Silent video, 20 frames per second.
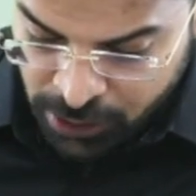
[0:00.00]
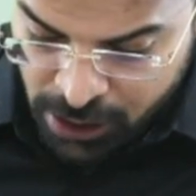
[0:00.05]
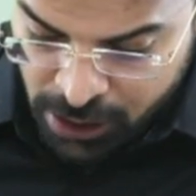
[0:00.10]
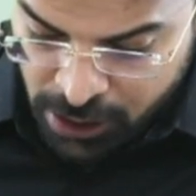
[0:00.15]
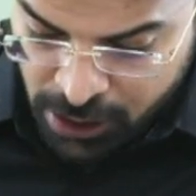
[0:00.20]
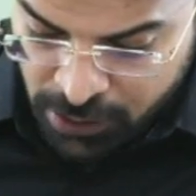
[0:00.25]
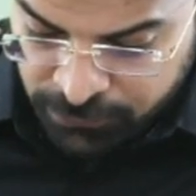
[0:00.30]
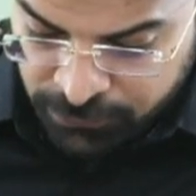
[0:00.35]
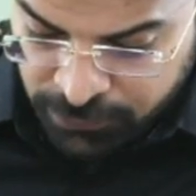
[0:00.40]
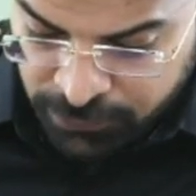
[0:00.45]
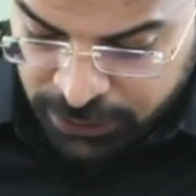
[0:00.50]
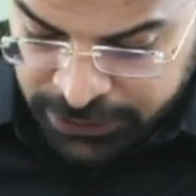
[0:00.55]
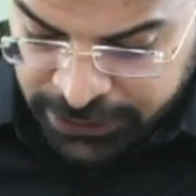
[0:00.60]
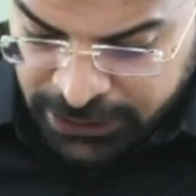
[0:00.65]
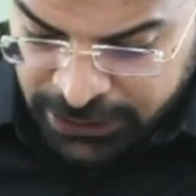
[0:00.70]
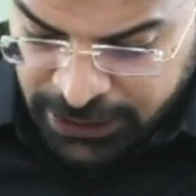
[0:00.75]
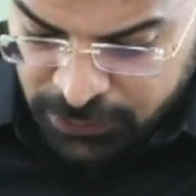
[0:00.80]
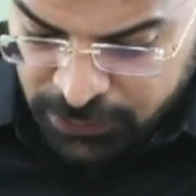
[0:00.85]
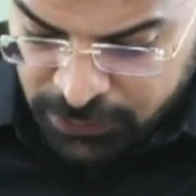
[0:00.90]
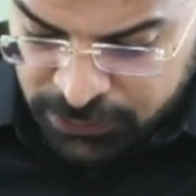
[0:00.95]
For theta
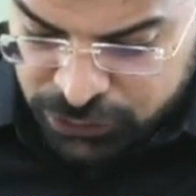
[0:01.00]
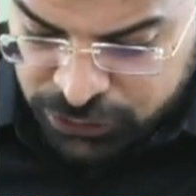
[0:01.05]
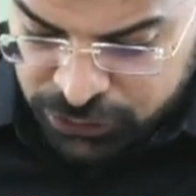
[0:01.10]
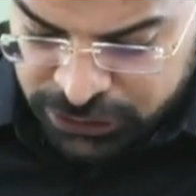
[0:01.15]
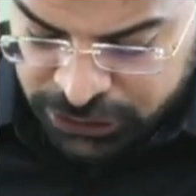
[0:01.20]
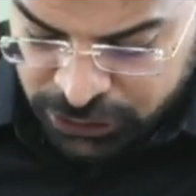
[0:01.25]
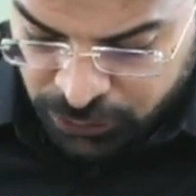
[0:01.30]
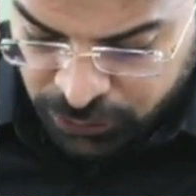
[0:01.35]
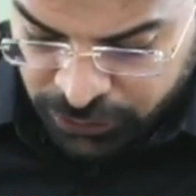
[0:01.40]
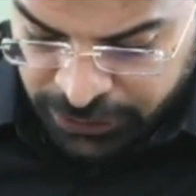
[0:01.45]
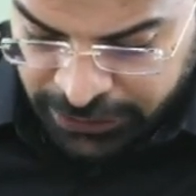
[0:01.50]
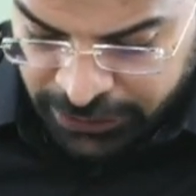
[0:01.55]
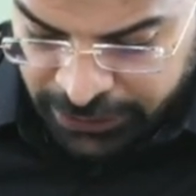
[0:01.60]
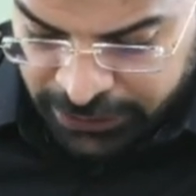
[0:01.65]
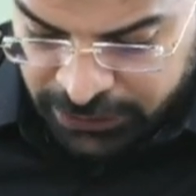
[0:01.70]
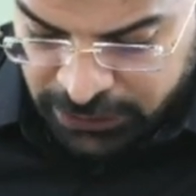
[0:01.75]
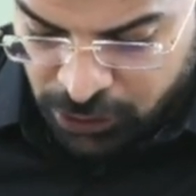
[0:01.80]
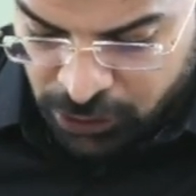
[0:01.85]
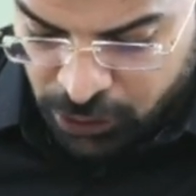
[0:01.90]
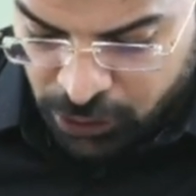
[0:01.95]
equals to 0 degree, the
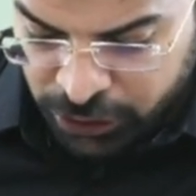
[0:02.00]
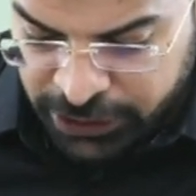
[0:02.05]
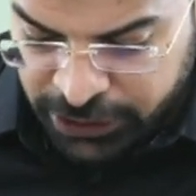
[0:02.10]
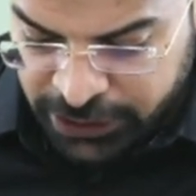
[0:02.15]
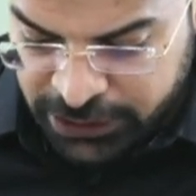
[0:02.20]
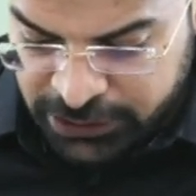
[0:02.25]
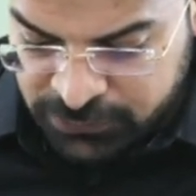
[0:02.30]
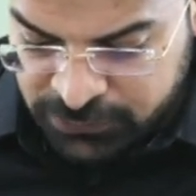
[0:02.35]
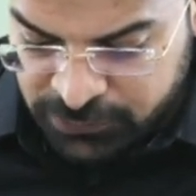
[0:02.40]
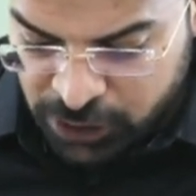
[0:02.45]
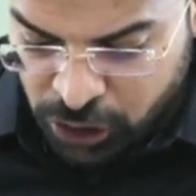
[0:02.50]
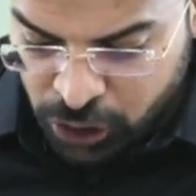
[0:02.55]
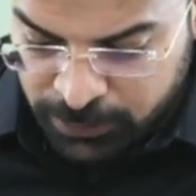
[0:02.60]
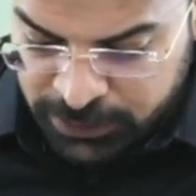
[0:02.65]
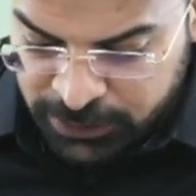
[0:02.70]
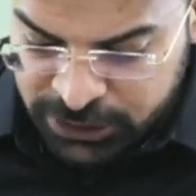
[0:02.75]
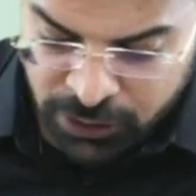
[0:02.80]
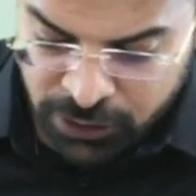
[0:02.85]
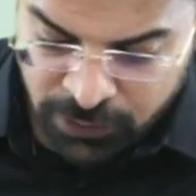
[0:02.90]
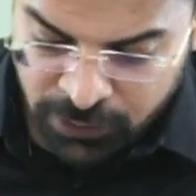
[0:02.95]
coordinate is 1,
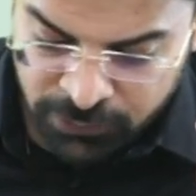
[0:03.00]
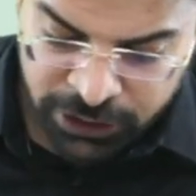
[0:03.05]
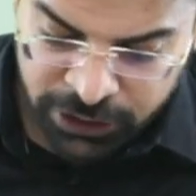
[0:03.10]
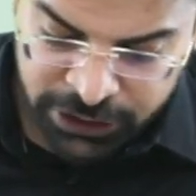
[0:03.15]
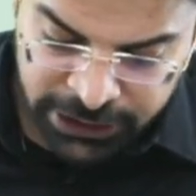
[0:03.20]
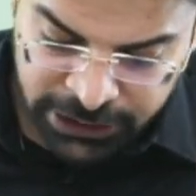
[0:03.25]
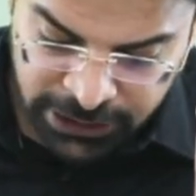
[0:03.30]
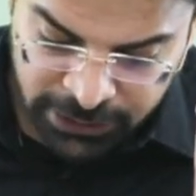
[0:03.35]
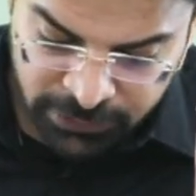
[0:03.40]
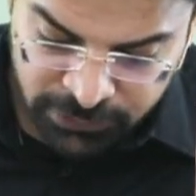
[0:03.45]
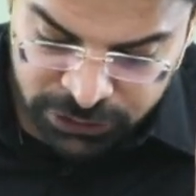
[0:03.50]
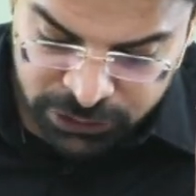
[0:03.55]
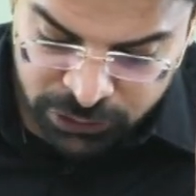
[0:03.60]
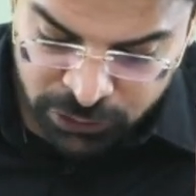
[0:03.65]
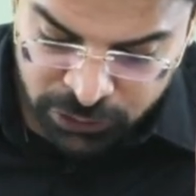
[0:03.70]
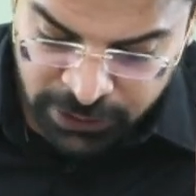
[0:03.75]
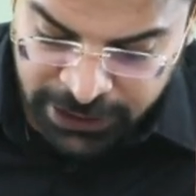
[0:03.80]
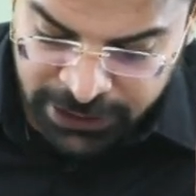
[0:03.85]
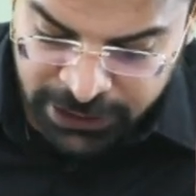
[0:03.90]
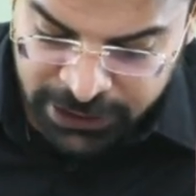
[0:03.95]
0. For theta equals to
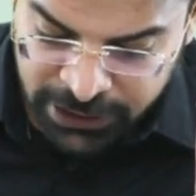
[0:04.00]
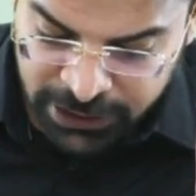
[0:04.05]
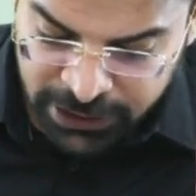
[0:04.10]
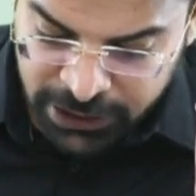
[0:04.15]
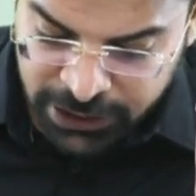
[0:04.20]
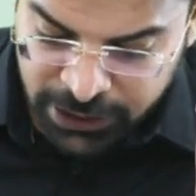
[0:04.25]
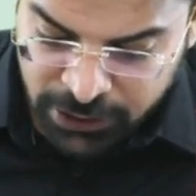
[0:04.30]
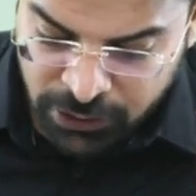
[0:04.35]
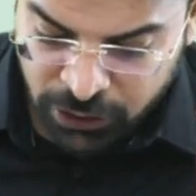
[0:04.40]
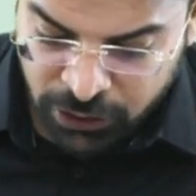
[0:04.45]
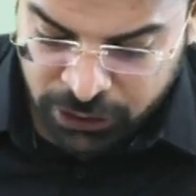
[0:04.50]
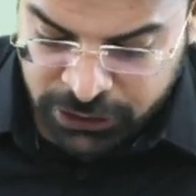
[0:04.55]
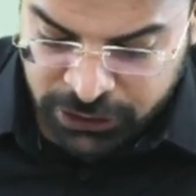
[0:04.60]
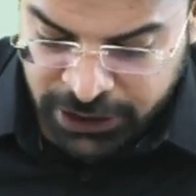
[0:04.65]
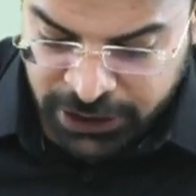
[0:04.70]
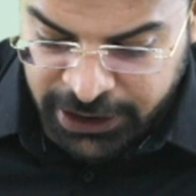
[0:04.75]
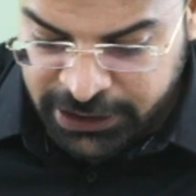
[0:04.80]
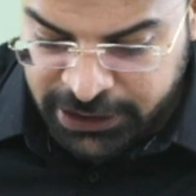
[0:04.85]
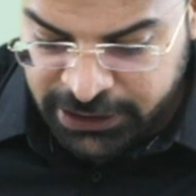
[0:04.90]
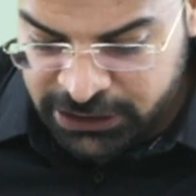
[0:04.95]
90 degree, coordinate
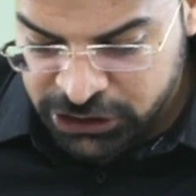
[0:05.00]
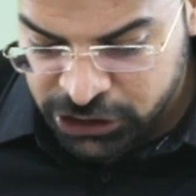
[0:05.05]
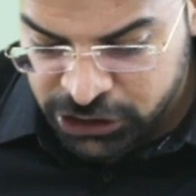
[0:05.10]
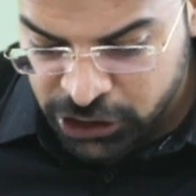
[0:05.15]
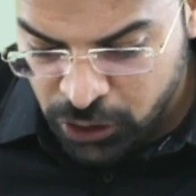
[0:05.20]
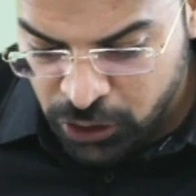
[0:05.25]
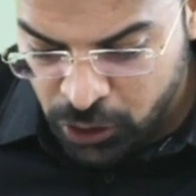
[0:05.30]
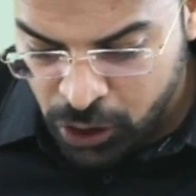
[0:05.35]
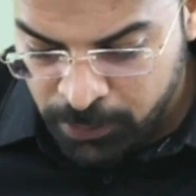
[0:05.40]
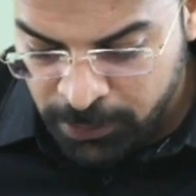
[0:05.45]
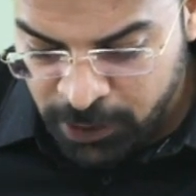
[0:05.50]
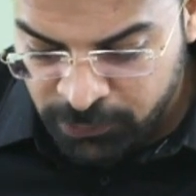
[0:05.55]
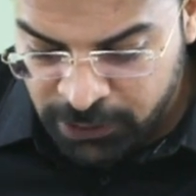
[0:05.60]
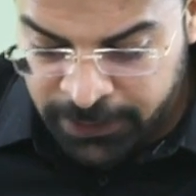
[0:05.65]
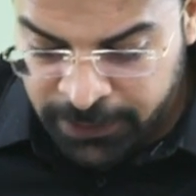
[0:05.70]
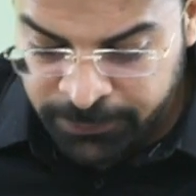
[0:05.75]
is 0, 1.